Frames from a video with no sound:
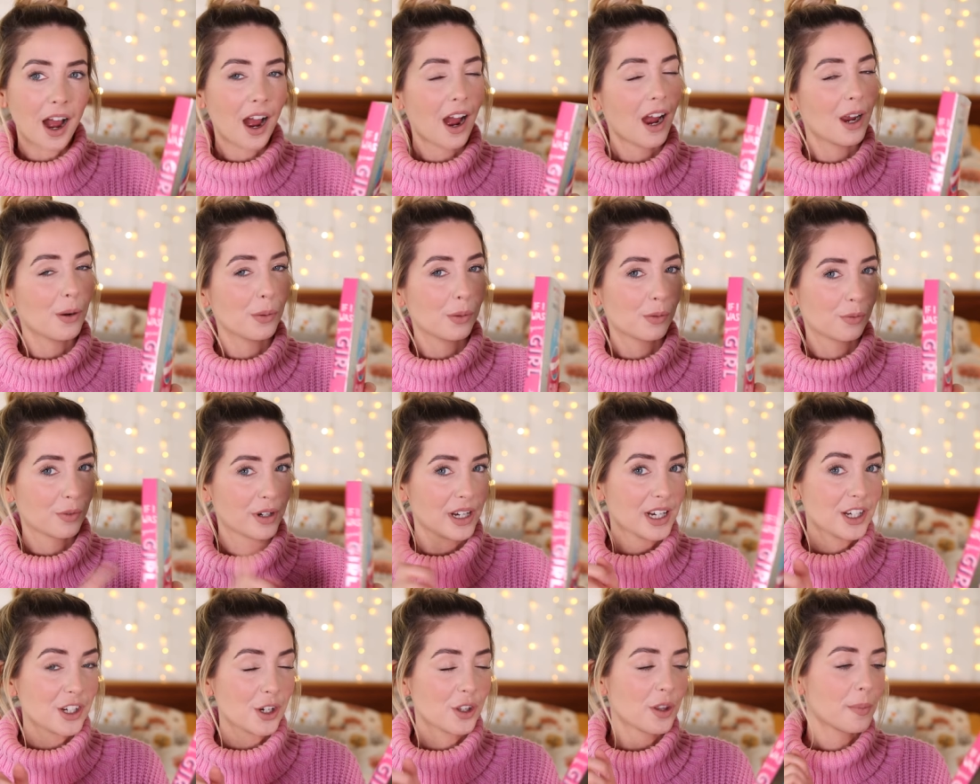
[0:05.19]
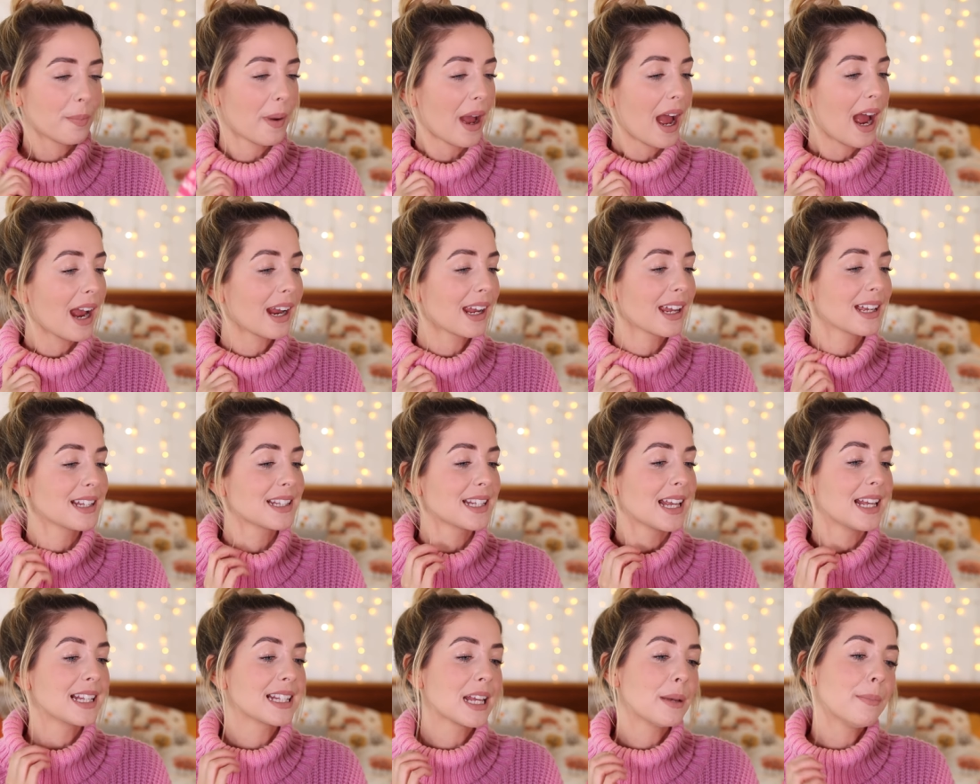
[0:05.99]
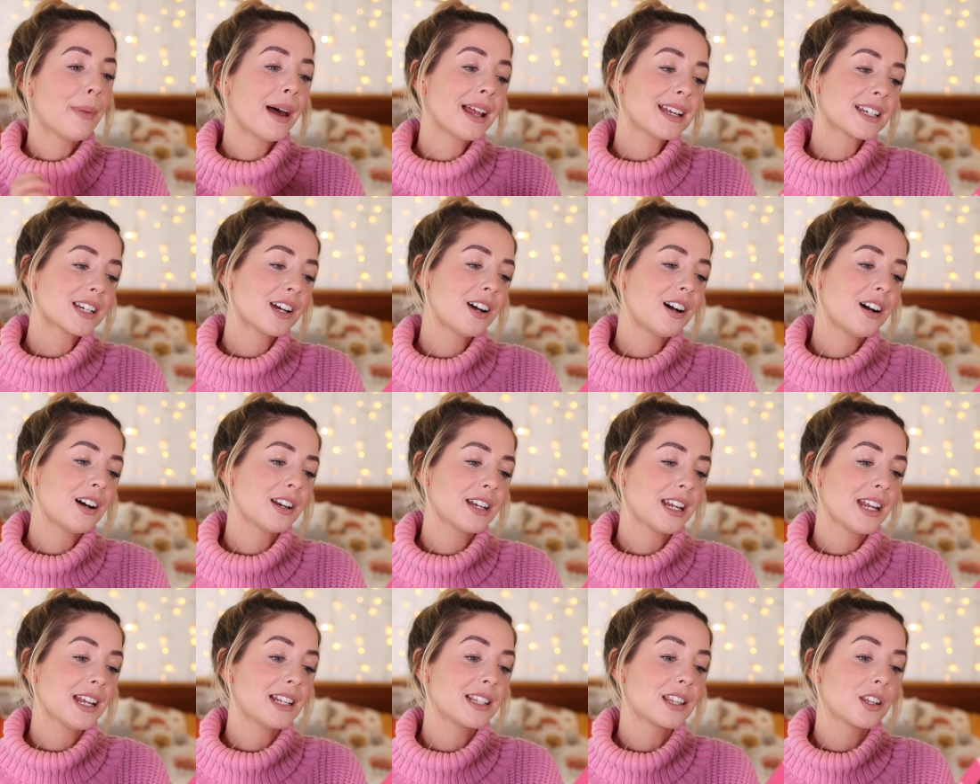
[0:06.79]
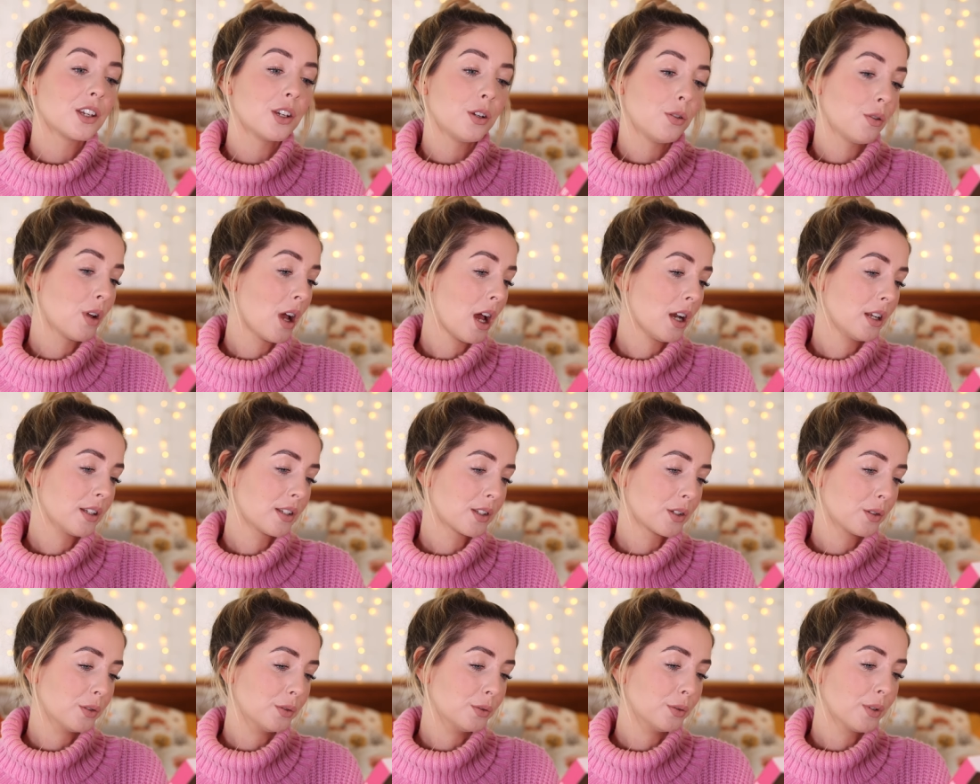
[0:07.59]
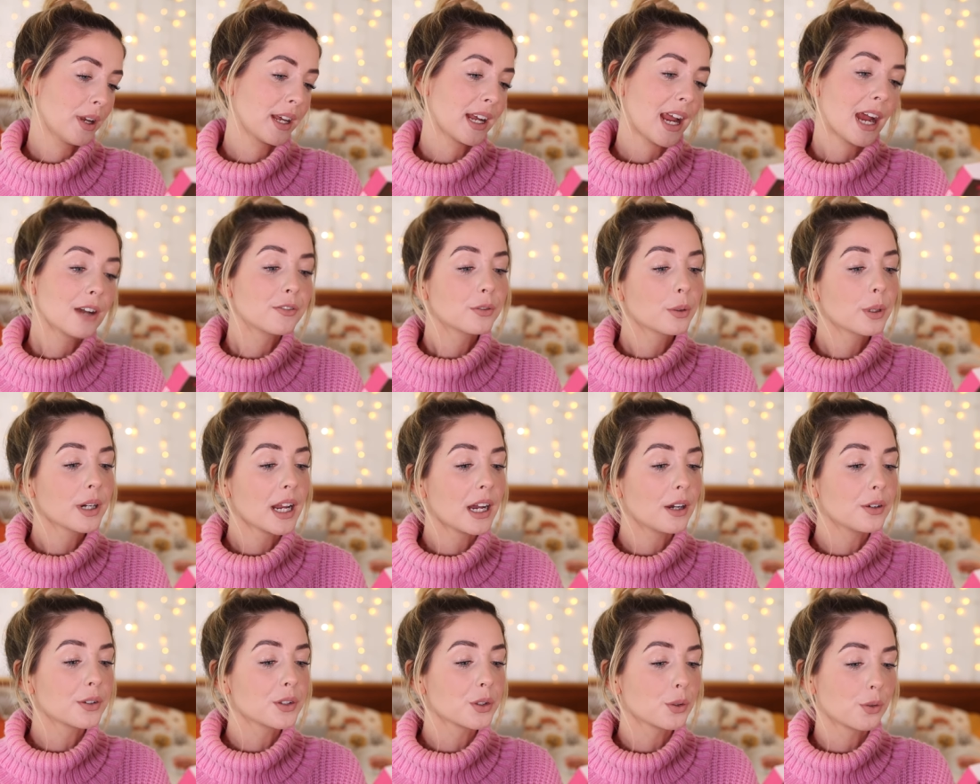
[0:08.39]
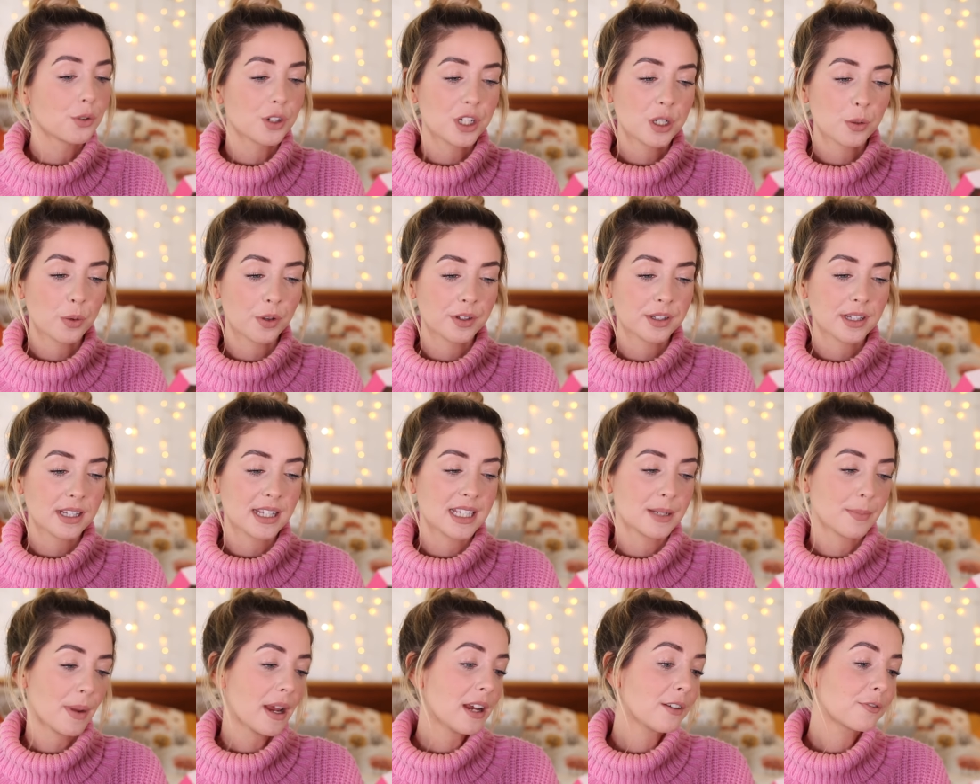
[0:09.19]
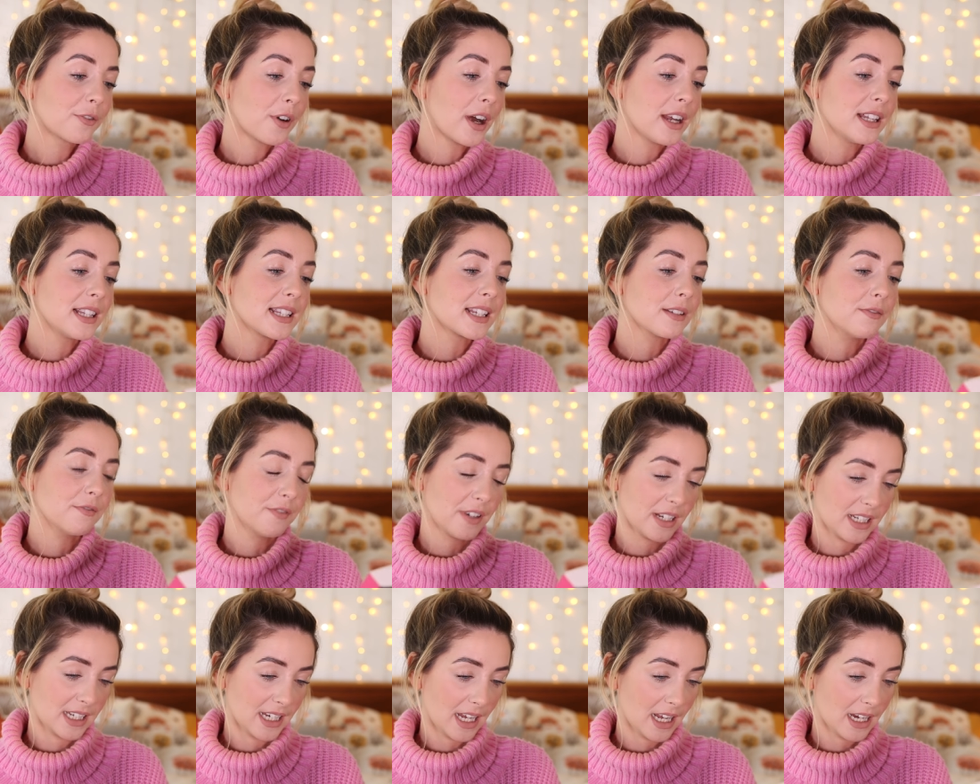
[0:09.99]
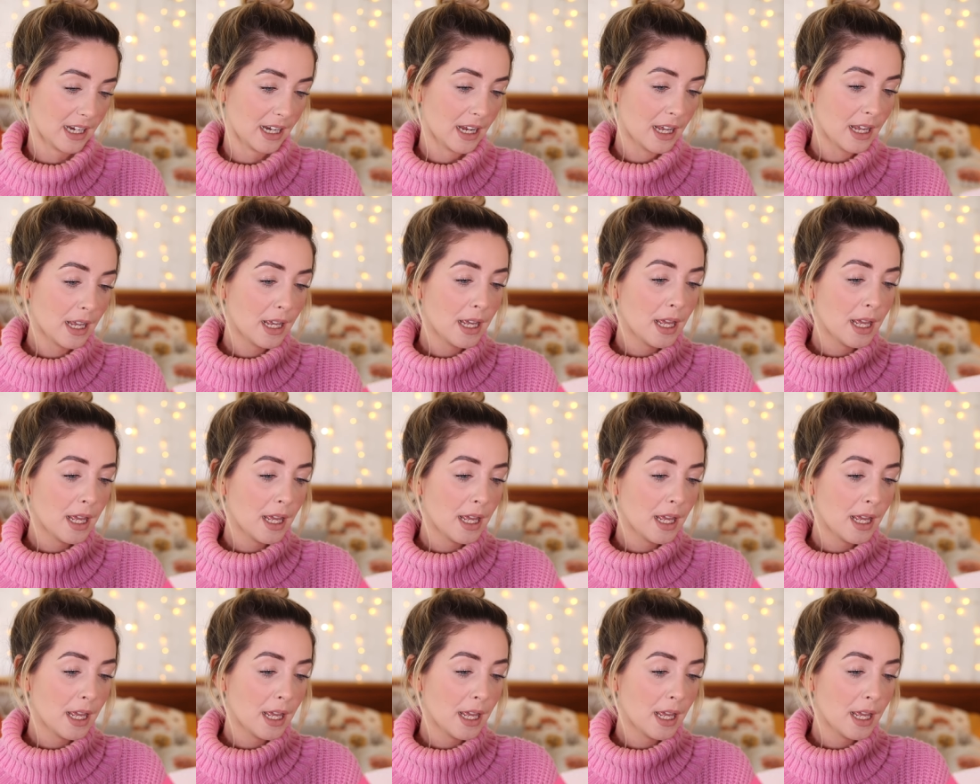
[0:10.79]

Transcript: I will read you the back. It says, Amanda Hardy is the new girl at school. Like everyone else, all she wants is to make friends and fit in.